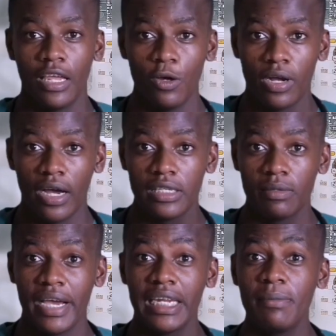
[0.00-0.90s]
Hello guys,
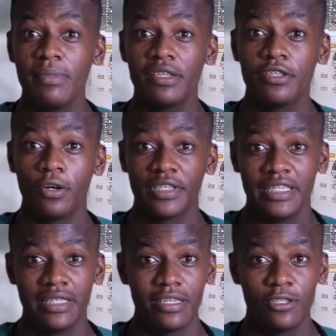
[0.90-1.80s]
my name is Dr.
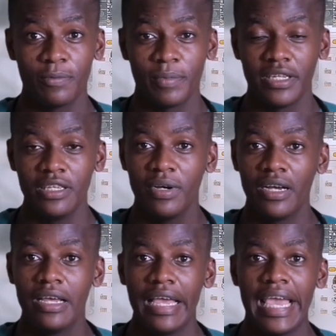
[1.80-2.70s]

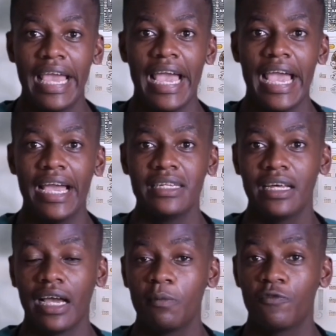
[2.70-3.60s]
Padima and
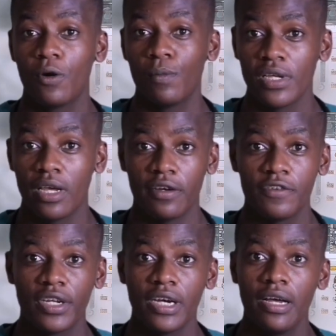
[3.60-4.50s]
I am from South
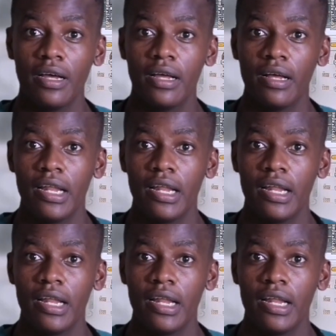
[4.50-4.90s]
Africa,